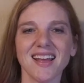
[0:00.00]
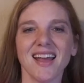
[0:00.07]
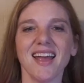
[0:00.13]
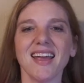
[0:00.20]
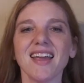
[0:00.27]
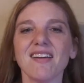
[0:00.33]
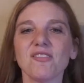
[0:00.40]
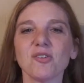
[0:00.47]

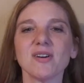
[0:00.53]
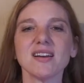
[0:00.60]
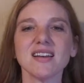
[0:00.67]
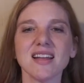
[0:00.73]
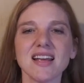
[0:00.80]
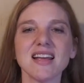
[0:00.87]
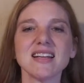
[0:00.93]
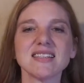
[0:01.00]
Hey
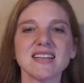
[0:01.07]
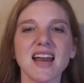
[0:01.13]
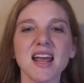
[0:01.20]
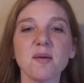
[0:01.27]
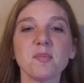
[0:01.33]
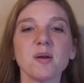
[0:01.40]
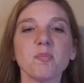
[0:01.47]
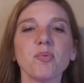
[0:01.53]
everyone, today
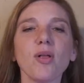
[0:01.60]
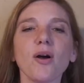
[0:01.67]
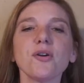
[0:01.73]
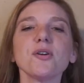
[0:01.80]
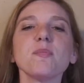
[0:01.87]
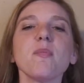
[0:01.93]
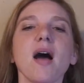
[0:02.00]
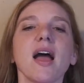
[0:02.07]
I'm going to blow
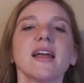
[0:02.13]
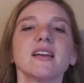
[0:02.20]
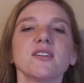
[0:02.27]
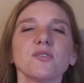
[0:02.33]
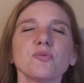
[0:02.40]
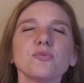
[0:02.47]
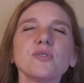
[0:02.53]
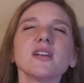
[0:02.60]
your
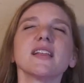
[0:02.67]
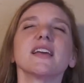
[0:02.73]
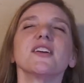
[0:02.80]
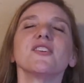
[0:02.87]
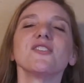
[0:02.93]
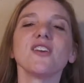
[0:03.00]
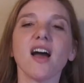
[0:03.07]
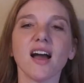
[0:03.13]
mind. Really,
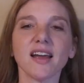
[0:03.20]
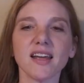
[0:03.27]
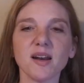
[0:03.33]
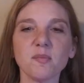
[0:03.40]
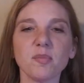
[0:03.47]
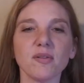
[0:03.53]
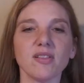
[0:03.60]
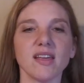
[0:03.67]
you're not going
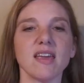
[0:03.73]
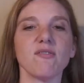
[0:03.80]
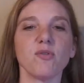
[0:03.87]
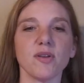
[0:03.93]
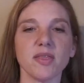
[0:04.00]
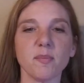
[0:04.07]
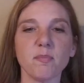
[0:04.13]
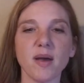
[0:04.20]
to believe
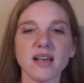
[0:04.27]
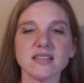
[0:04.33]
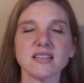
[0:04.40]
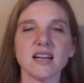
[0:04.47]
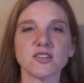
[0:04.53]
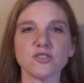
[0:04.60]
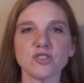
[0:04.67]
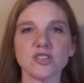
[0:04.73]
what the best
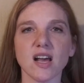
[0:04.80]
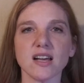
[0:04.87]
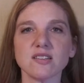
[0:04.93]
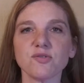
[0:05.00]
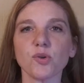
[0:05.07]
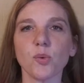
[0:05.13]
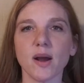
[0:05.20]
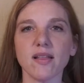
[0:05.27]

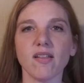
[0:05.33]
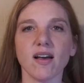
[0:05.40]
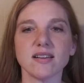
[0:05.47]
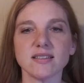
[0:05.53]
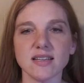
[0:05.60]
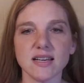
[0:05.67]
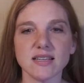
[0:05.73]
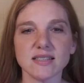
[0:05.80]
exercise for weight
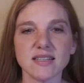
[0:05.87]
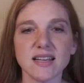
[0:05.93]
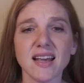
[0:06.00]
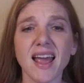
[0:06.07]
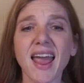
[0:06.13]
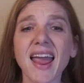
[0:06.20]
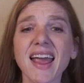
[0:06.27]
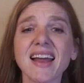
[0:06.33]
loss is.
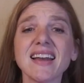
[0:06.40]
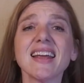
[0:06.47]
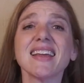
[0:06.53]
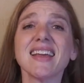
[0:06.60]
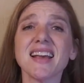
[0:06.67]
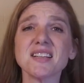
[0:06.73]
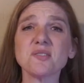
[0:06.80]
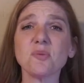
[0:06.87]
And
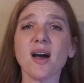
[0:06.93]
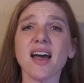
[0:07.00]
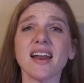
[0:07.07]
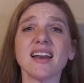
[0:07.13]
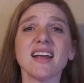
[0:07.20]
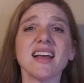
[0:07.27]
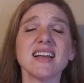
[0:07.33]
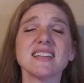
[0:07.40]
guess
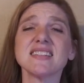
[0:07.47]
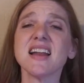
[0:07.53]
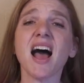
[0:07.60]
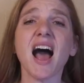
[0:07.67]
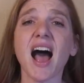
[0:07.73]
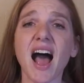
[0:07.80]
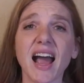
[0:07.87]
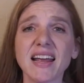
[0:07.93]
what? It's
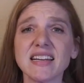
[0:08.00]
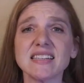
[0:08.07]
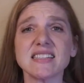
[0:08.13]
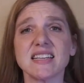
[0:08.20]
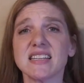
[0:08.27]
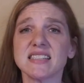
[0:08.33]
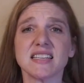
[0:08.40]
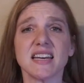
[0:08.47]
not high
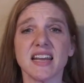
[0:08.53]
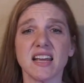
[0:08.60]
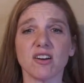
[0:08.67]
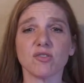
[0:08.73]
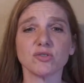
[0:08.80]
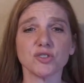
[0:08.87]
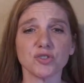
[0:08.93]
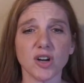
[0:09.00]
intensity
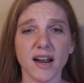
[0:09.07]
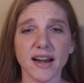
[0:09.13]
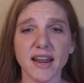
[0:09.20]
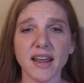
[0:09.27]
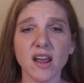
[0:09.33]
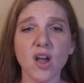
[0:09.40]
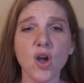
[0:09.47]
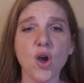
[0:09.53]
interval
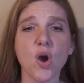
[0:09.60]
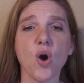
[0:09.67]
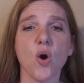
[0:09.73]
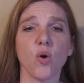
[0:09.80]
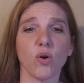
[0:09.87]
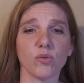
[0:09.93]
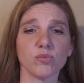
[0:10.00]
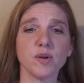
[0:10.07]
training
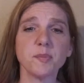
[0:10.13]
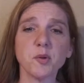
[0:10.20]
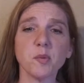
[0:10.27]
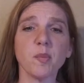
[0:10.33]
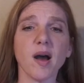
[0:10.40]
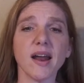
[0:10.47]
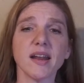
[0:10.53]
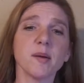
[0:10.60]
or rip
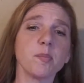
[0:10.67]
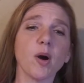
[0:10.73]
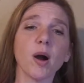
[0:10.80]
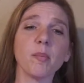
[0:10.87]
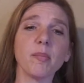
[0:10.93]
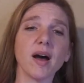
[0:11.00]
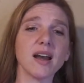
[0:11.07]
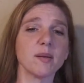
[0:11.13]
your body
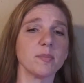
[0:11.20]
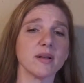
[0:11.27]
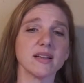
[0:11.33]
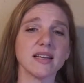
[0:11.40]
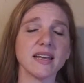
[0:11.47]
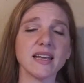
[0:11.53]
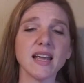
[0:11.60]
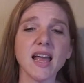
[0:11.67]
apart
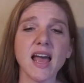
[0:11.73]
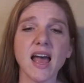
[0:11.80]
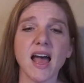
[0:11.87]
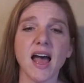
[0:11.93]
bodybuilding.